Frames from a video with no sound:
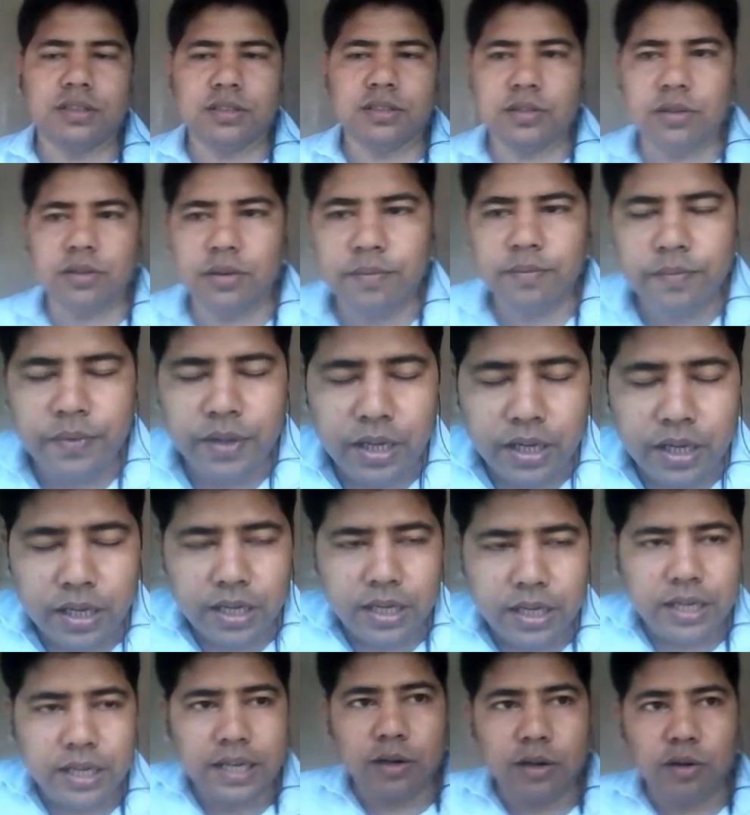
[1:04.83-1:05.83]
So
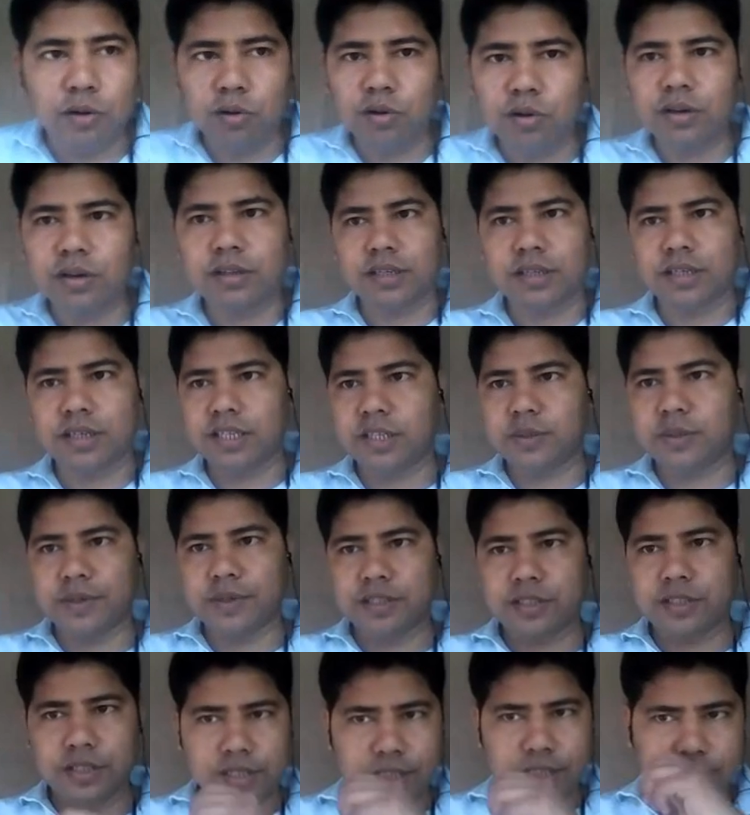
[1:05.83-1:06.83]
low
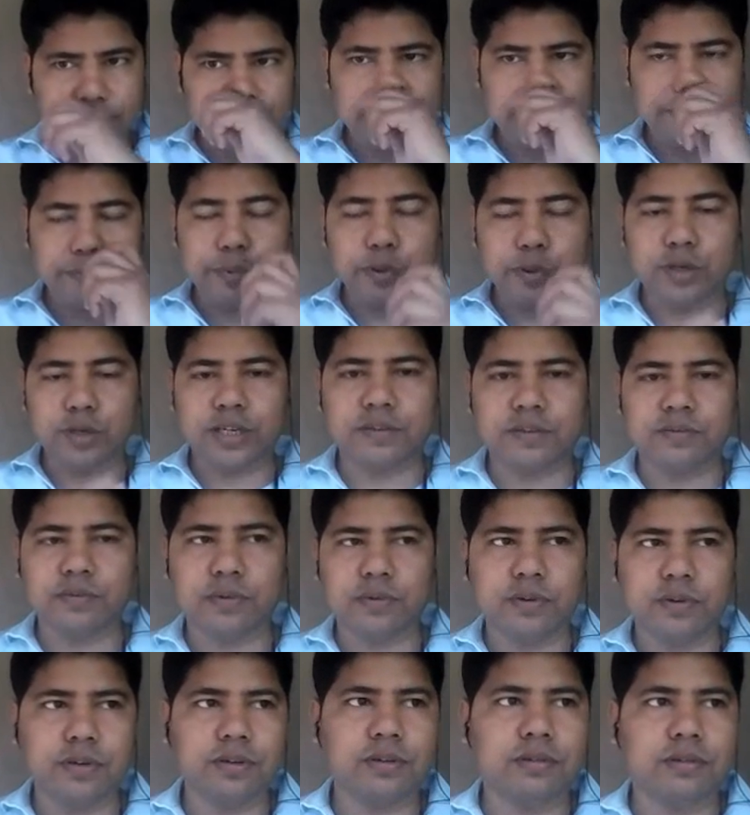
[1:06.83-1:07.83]
dispersion is important
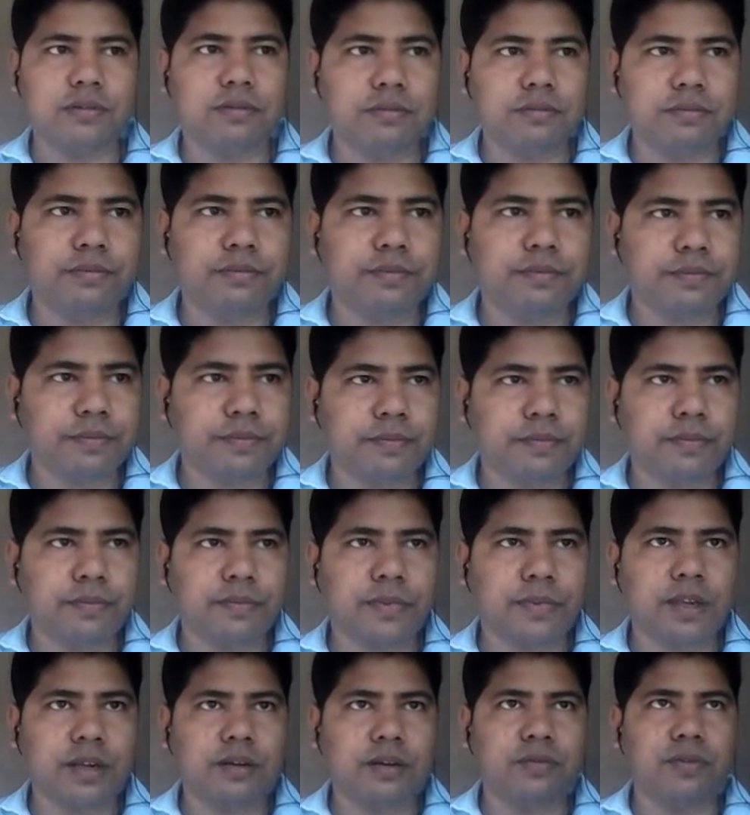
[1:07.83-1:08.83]
for
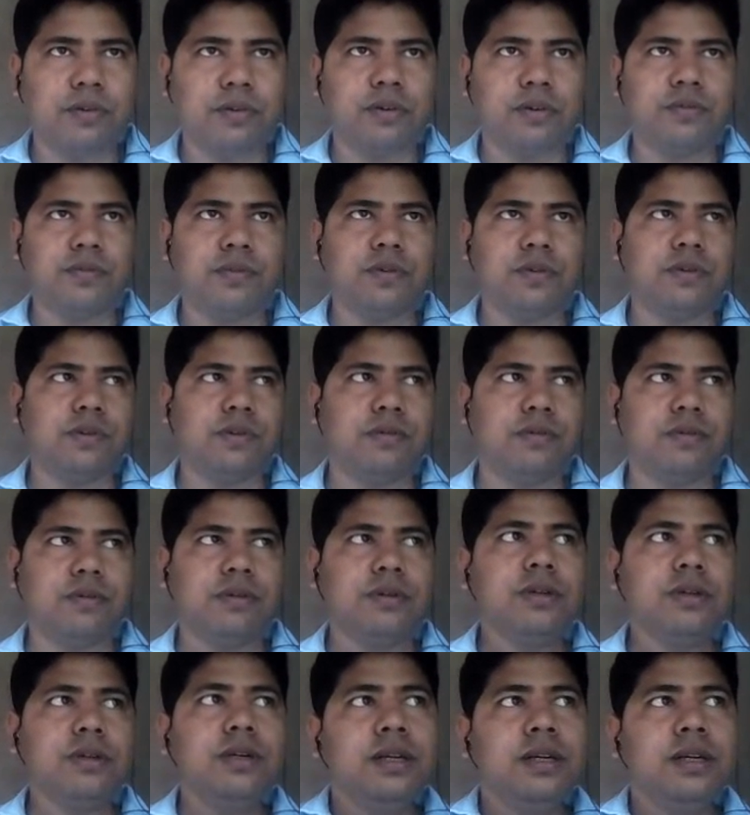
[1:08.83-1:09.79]
for